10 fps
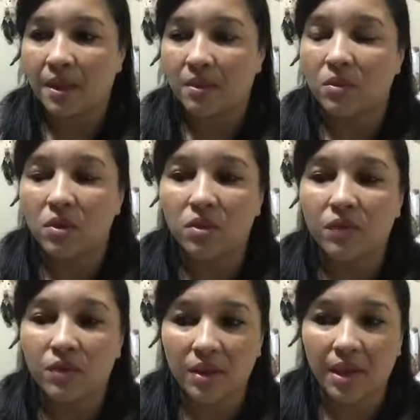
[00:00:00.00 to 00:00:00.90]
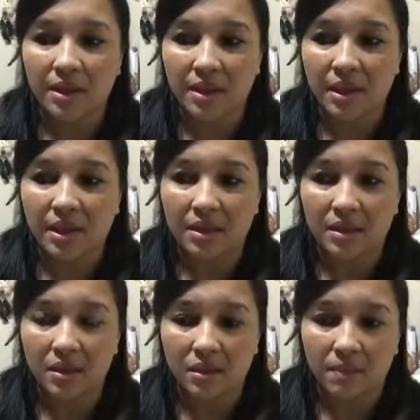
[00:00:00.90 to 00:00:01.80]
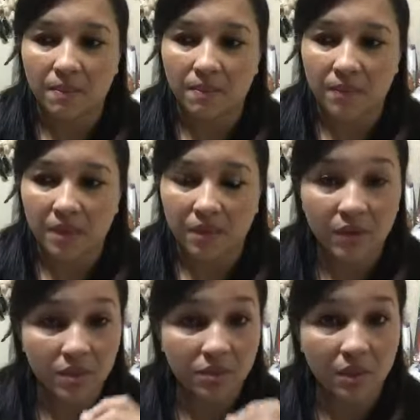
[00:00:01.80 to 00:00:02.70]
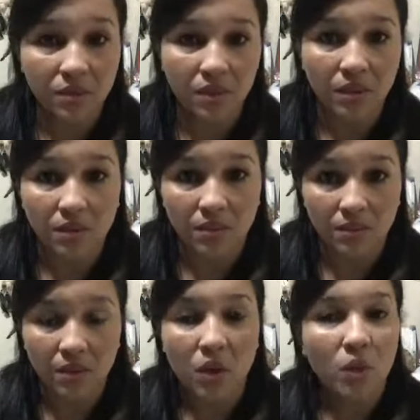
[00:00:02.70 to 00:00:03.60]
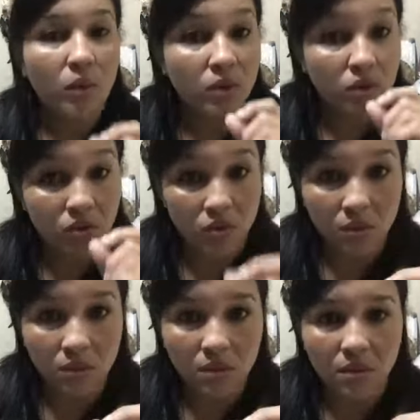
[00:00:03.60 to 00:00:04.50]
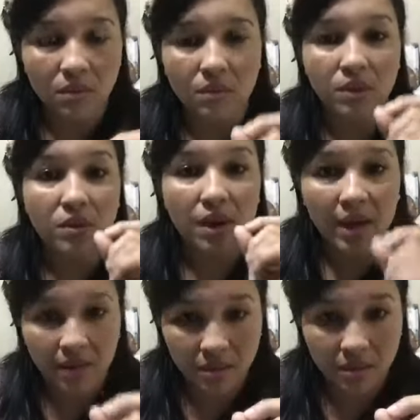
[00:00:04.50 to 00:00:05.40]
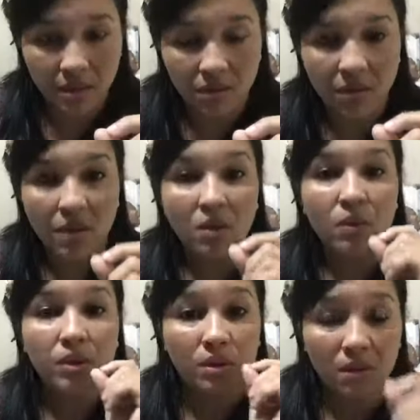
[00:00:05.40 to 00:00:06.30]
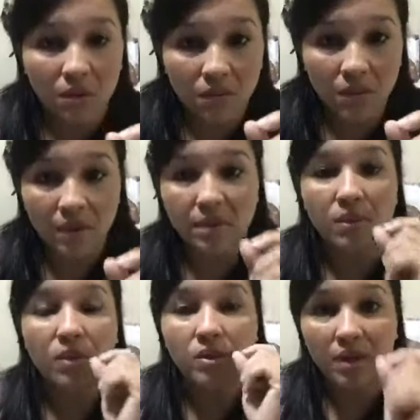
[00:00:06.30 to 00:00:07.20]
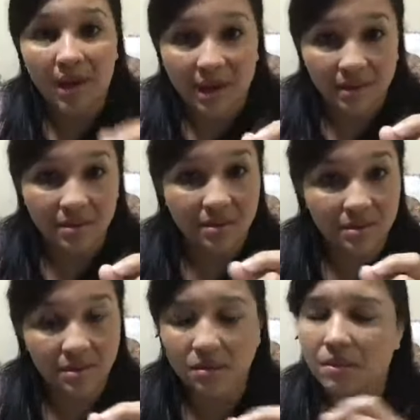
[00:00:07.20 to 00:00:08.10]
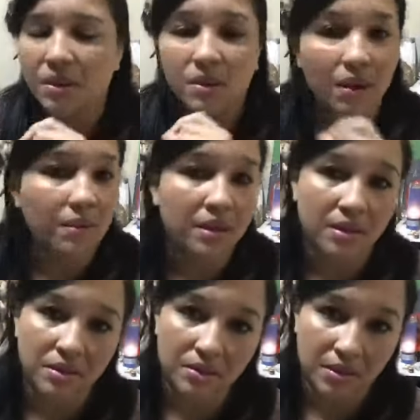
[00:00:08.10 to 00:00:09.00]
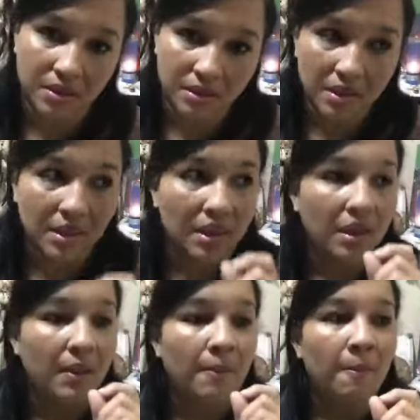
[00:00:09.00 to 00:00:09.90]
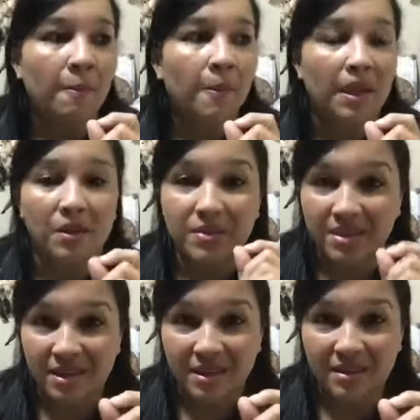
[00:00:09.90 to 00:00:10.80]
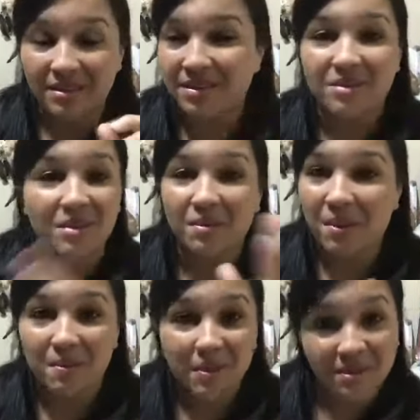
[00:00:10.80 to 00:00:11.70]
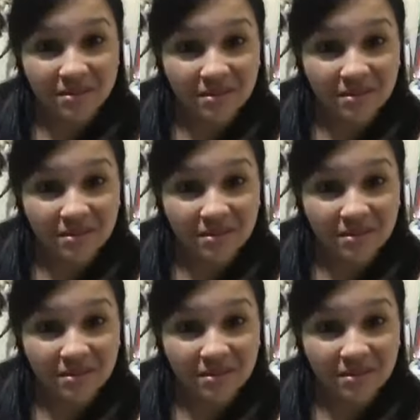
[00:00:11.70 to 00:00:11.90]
look for that resonate with you, with your soul, with your higher self, with your loved one, with your guides, no matter how it is, sweeties. I always say it's not about me.